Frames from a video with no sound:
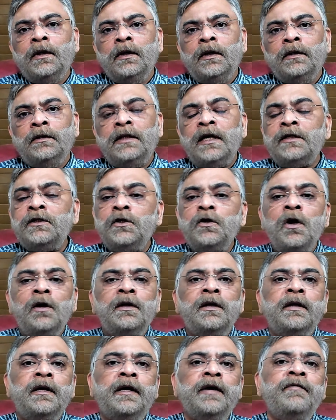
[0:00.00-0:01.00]
That's not
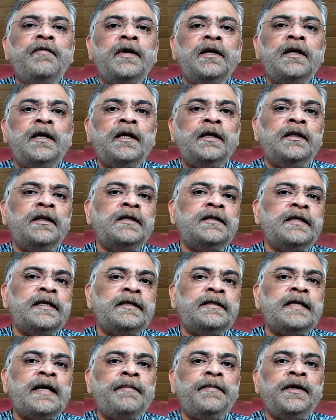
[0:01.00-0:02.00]
a given in this
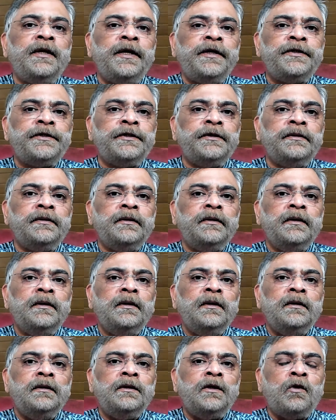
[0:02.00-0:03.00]
examination.
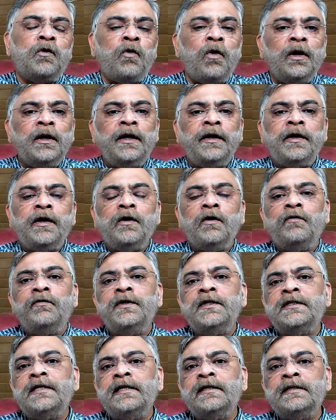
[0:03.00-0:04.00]
The quality of
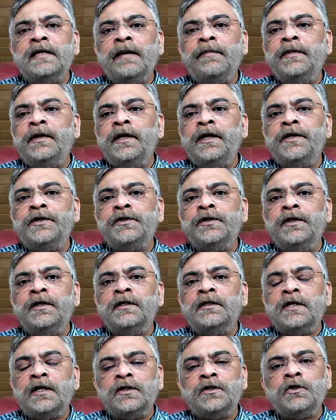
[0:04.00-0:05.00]
this examination
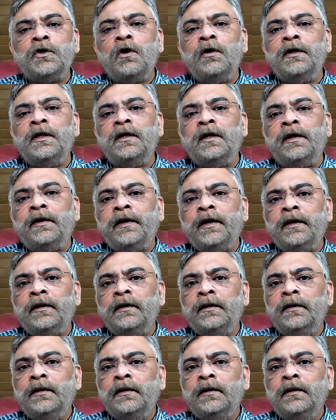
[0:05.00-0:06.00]
is extraordinary.
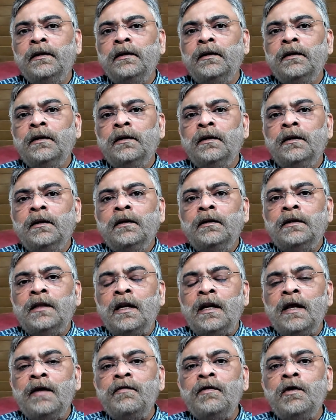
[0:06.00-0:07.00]
The
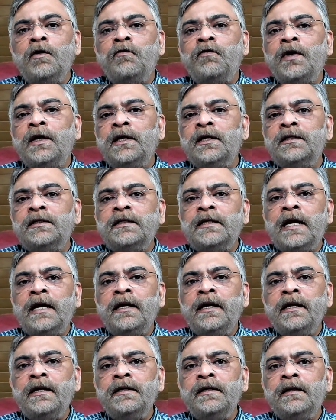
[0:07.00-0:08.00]
level of
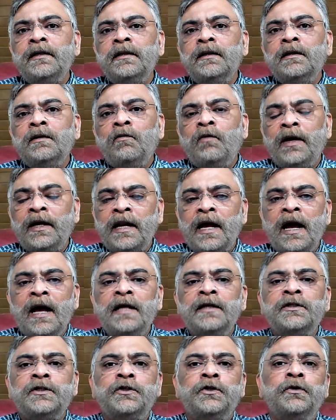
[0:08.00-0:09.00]
understanding one
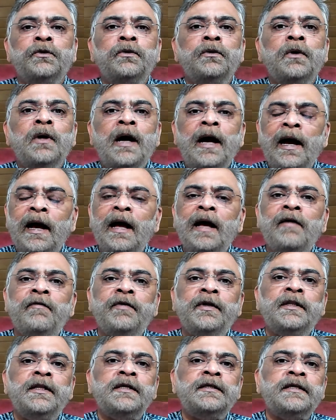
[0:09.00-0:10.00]
has to have
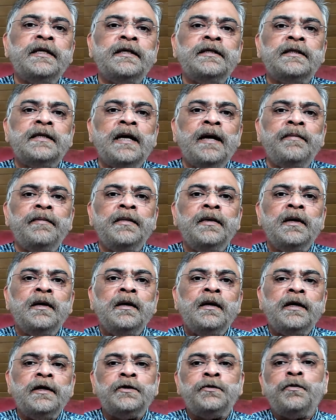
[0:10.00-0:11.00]
in this exam
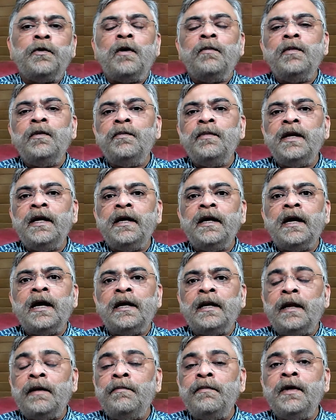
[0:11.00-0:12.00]
is probably
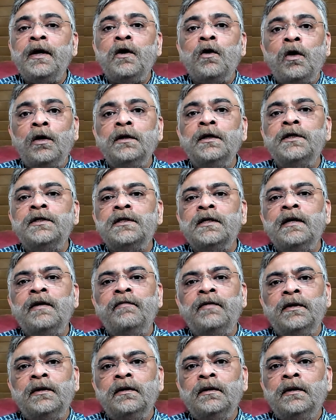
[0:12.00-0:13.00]
an MA honors
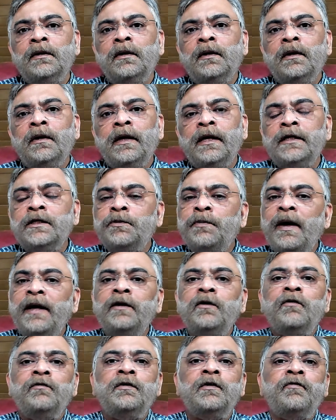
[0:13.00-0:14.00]
level, in spite
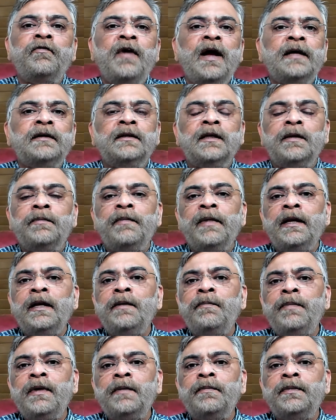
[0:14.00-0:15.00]
of the fact that many
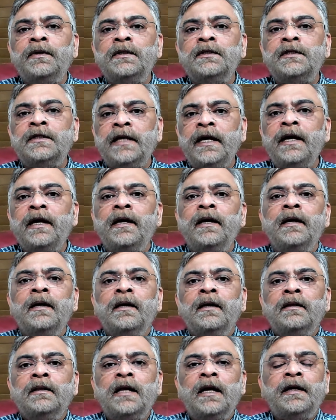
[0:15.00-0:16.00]
people say
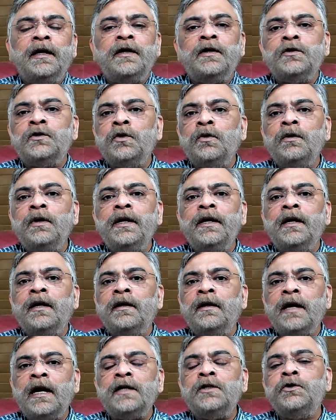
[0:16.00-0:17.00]
that it is only a
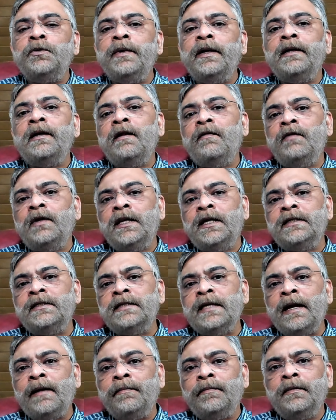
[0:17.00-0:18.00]
graduate level
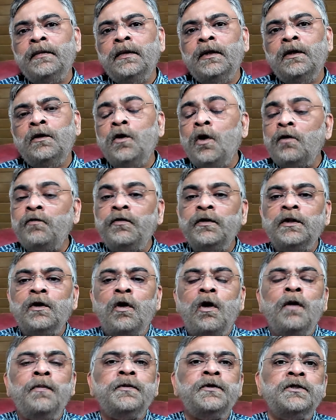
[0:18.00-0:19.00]
exam, not for the
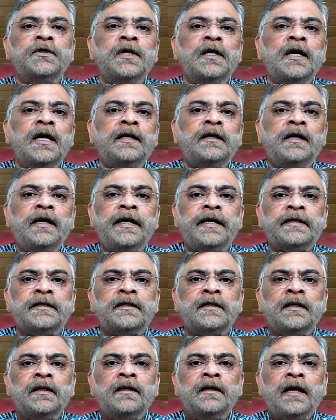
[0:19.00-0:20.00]
optional at
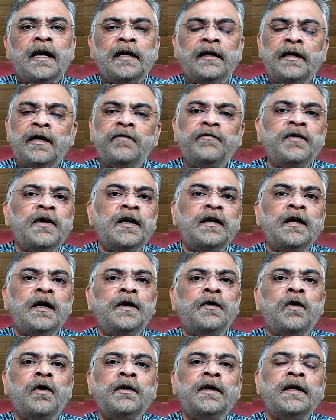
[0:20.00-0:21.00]
least, and definitely
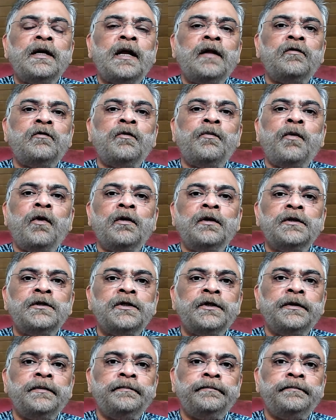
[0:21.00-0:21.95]
not in anthropology.